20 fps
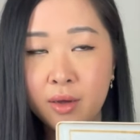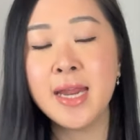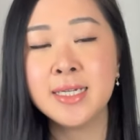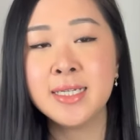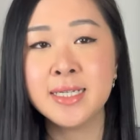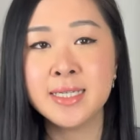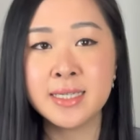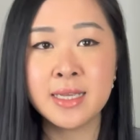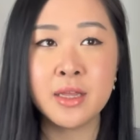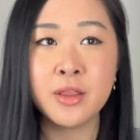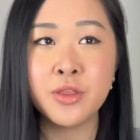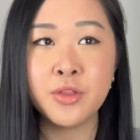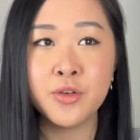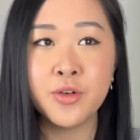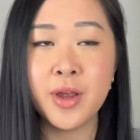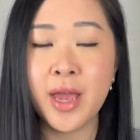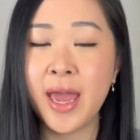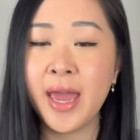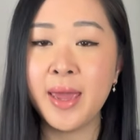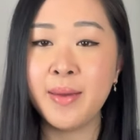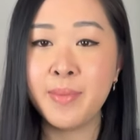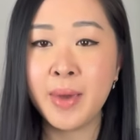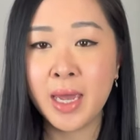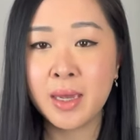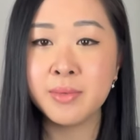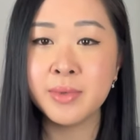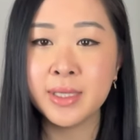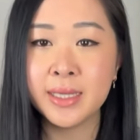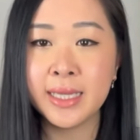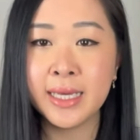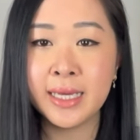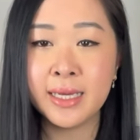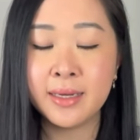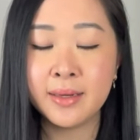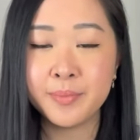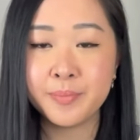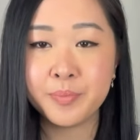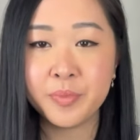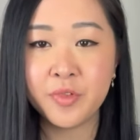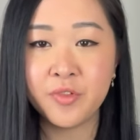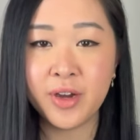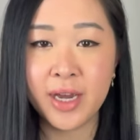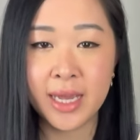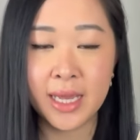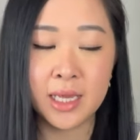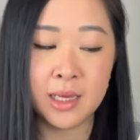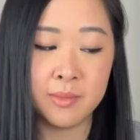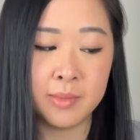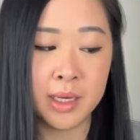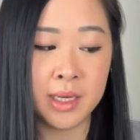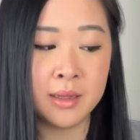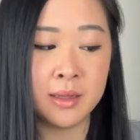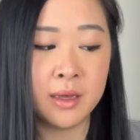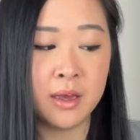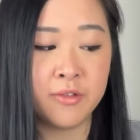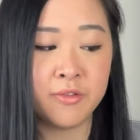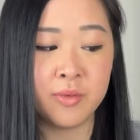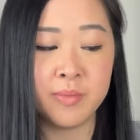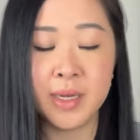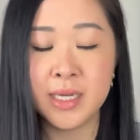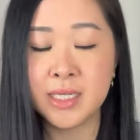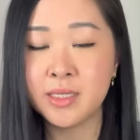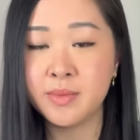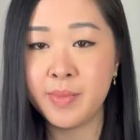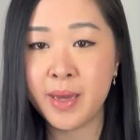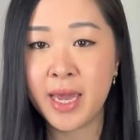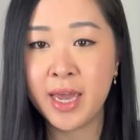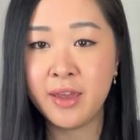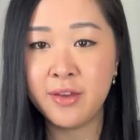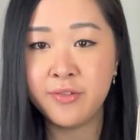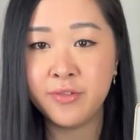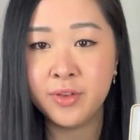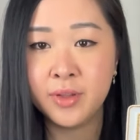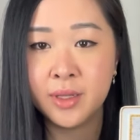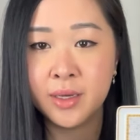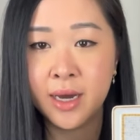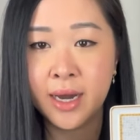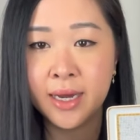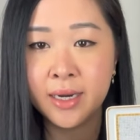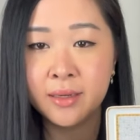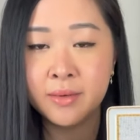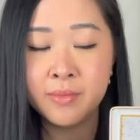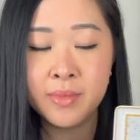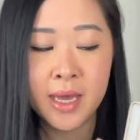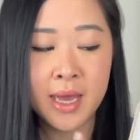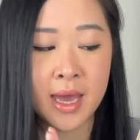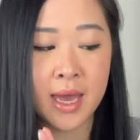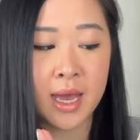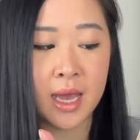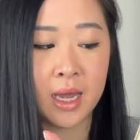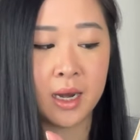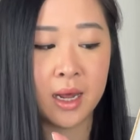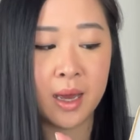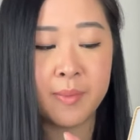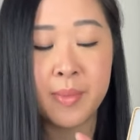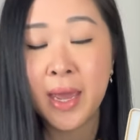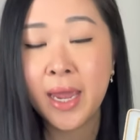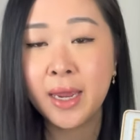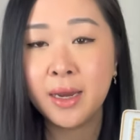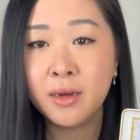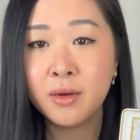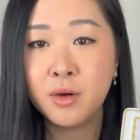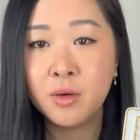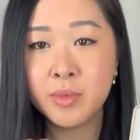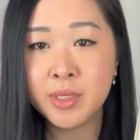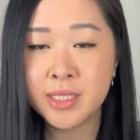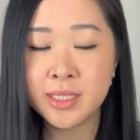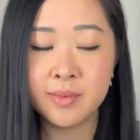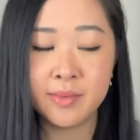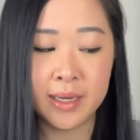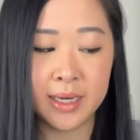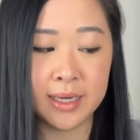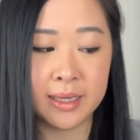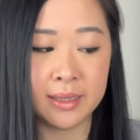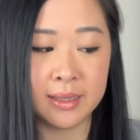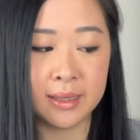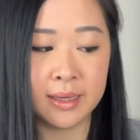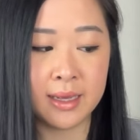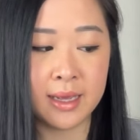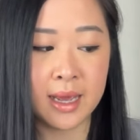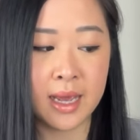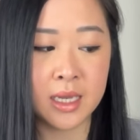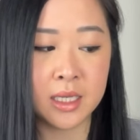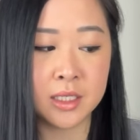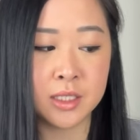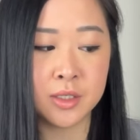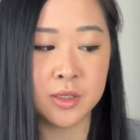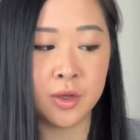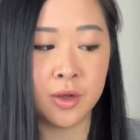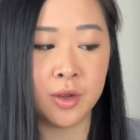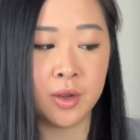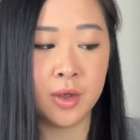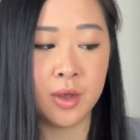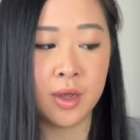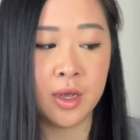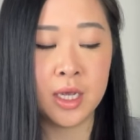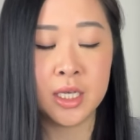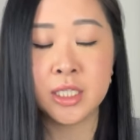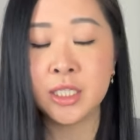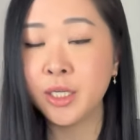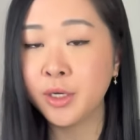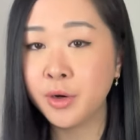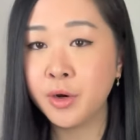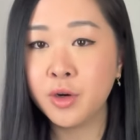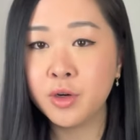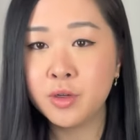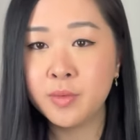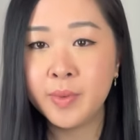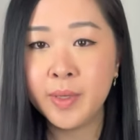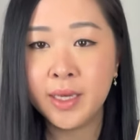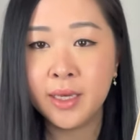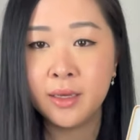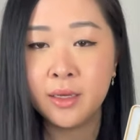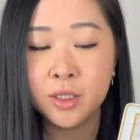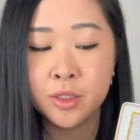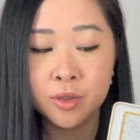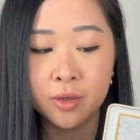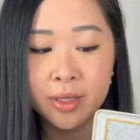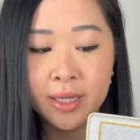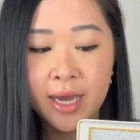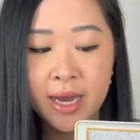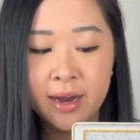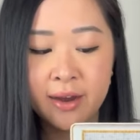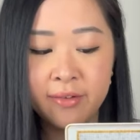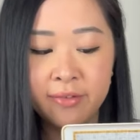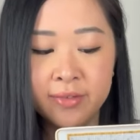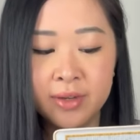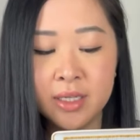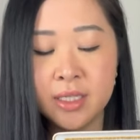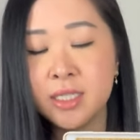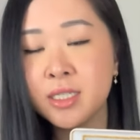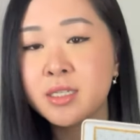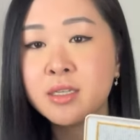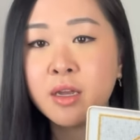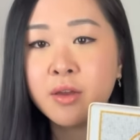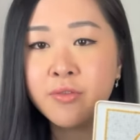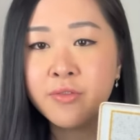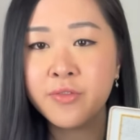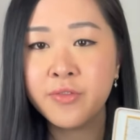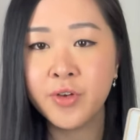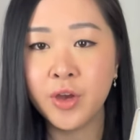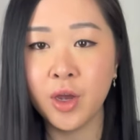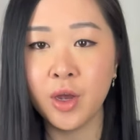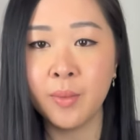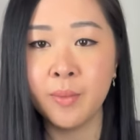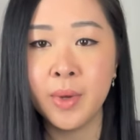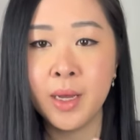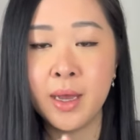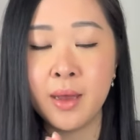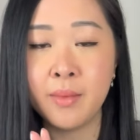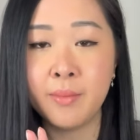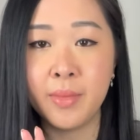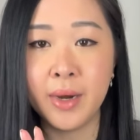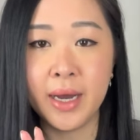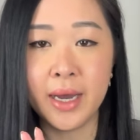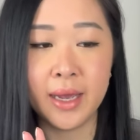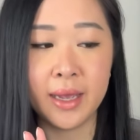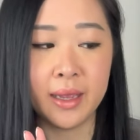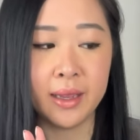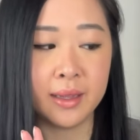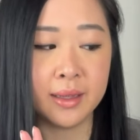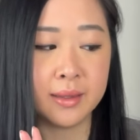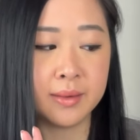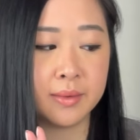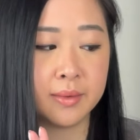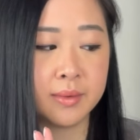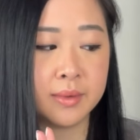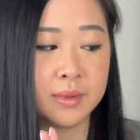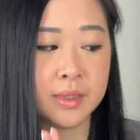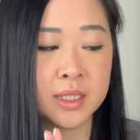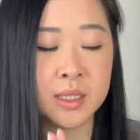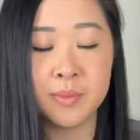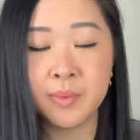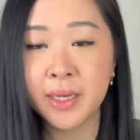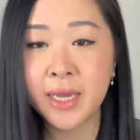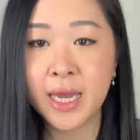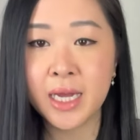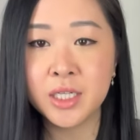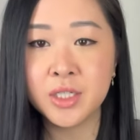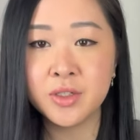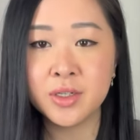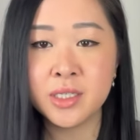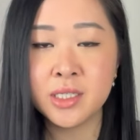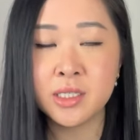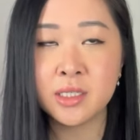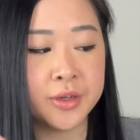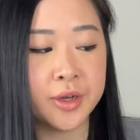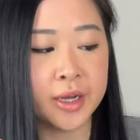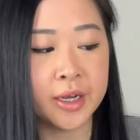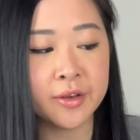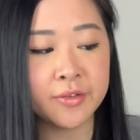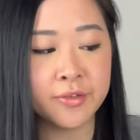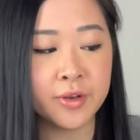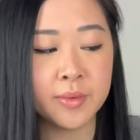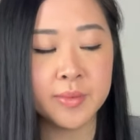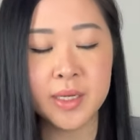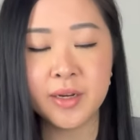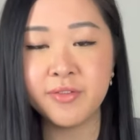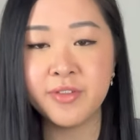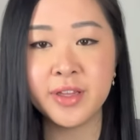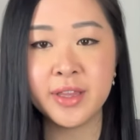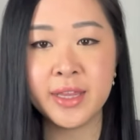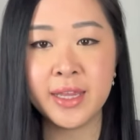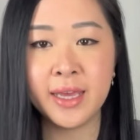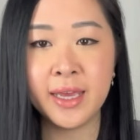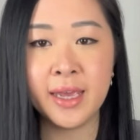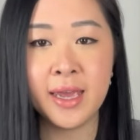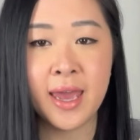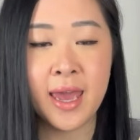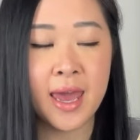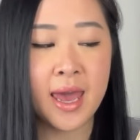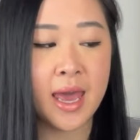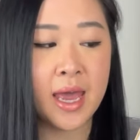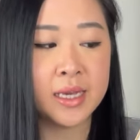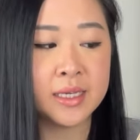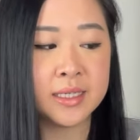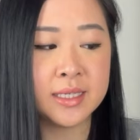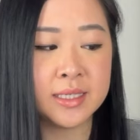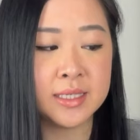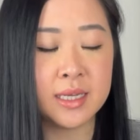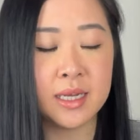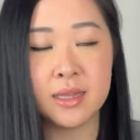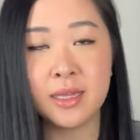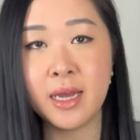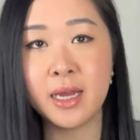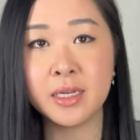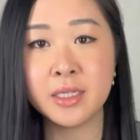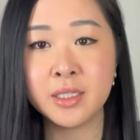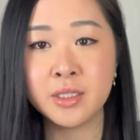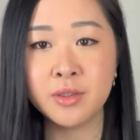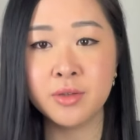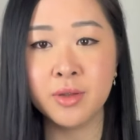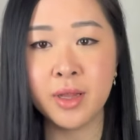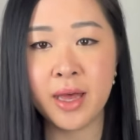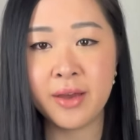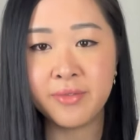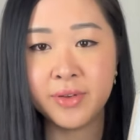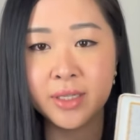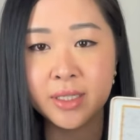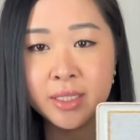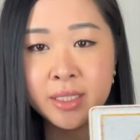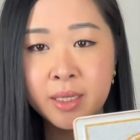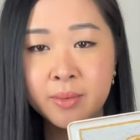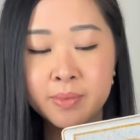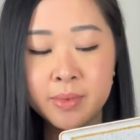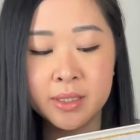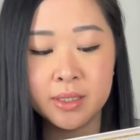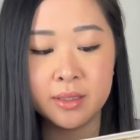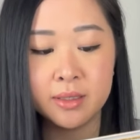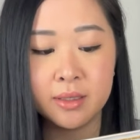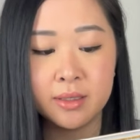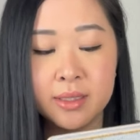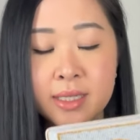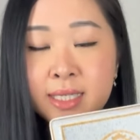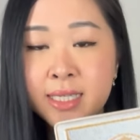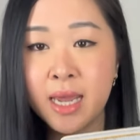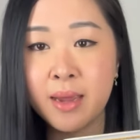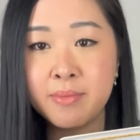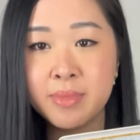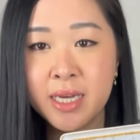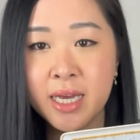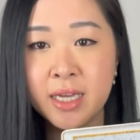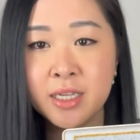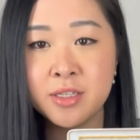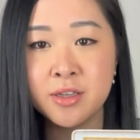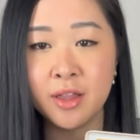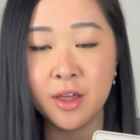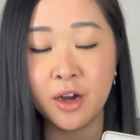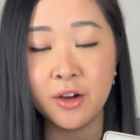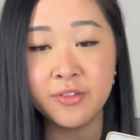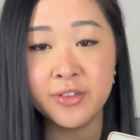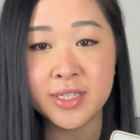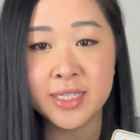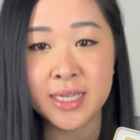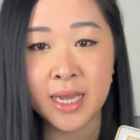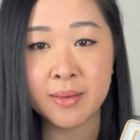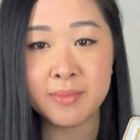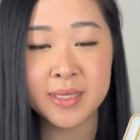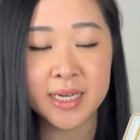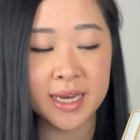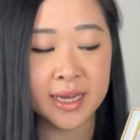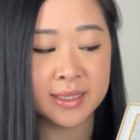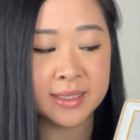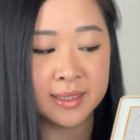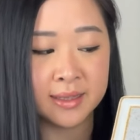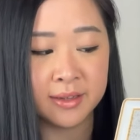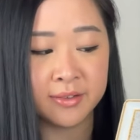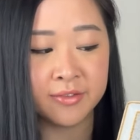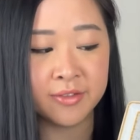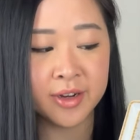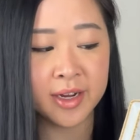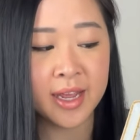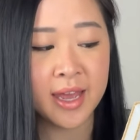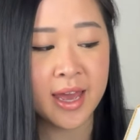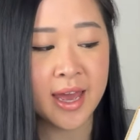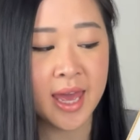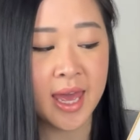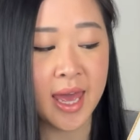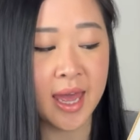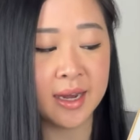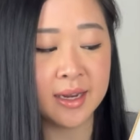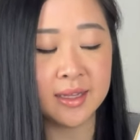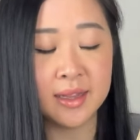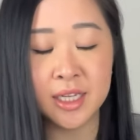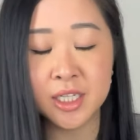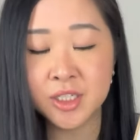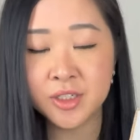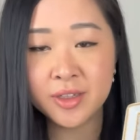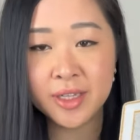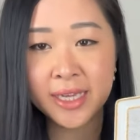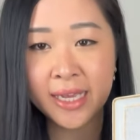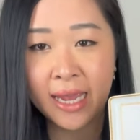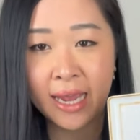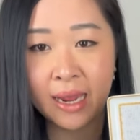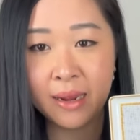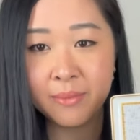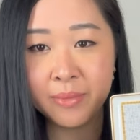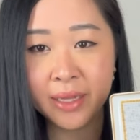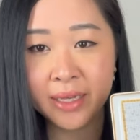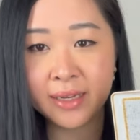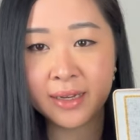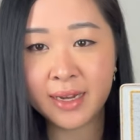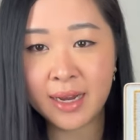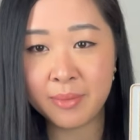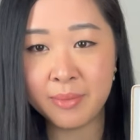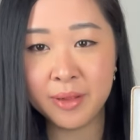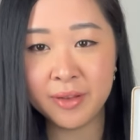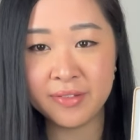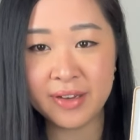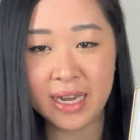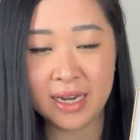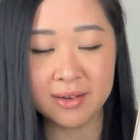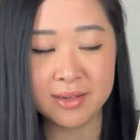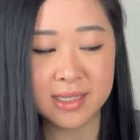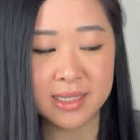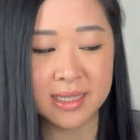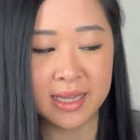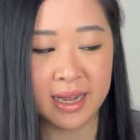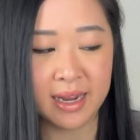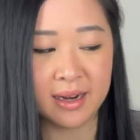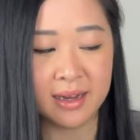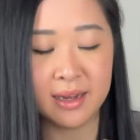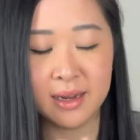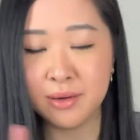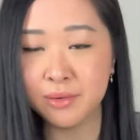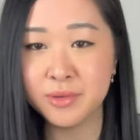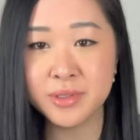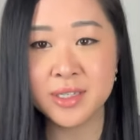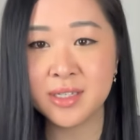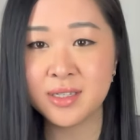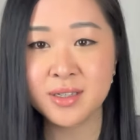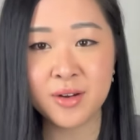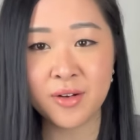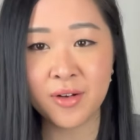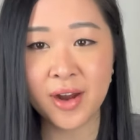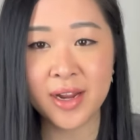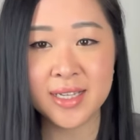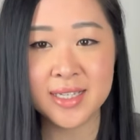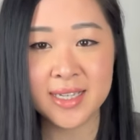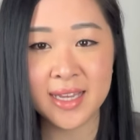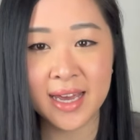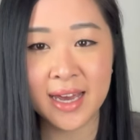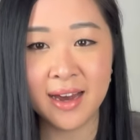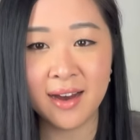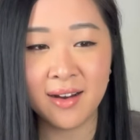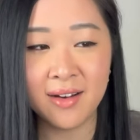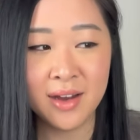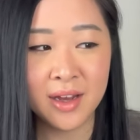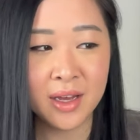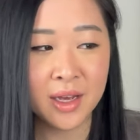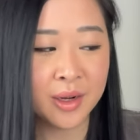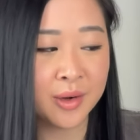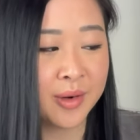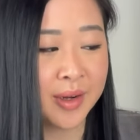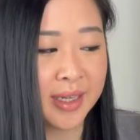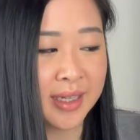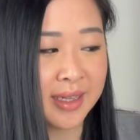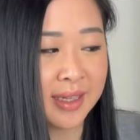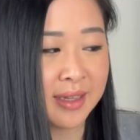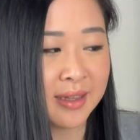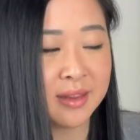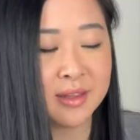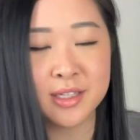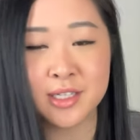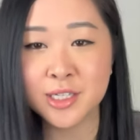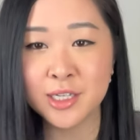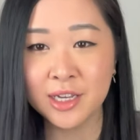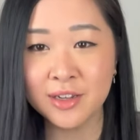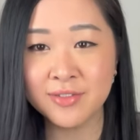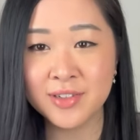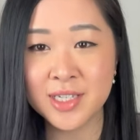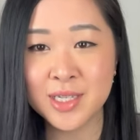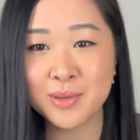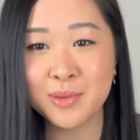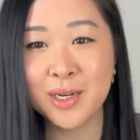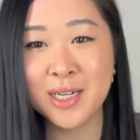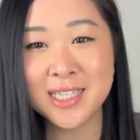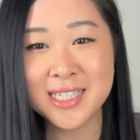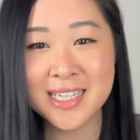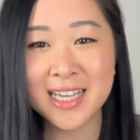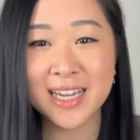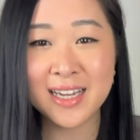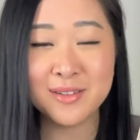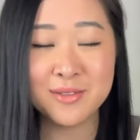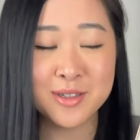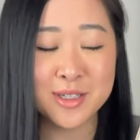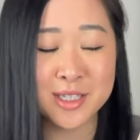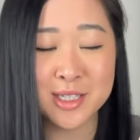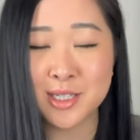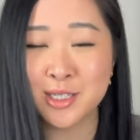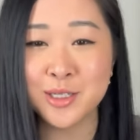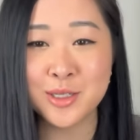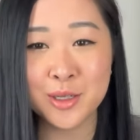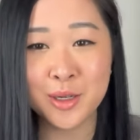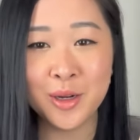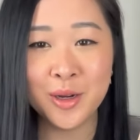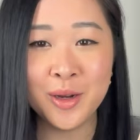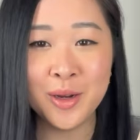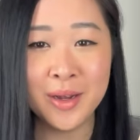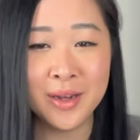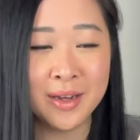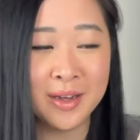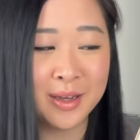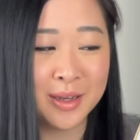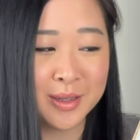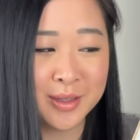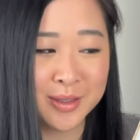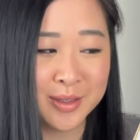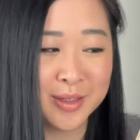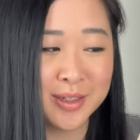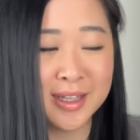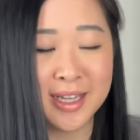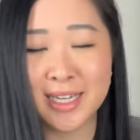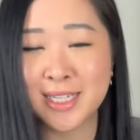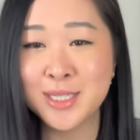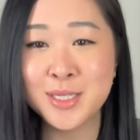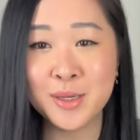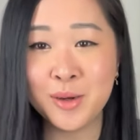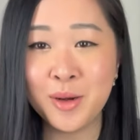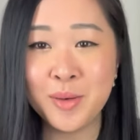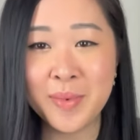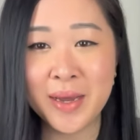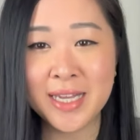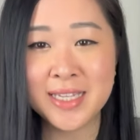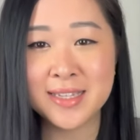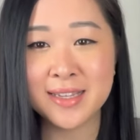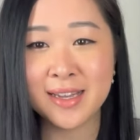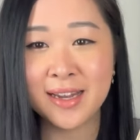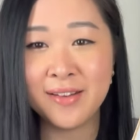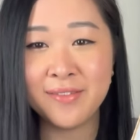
And she sent through a payment link via email for me to pay for the item, and I paid almost immediately. And so she called me shortly after just to confirm my shipping address. So I confirmed everything, and she said that she'll have it shipped the same day. So they offer same day delivery, and it literally came like a couple of hours later, and it was just crazy how quickly the service was. Like, it was just so good, like so amazing.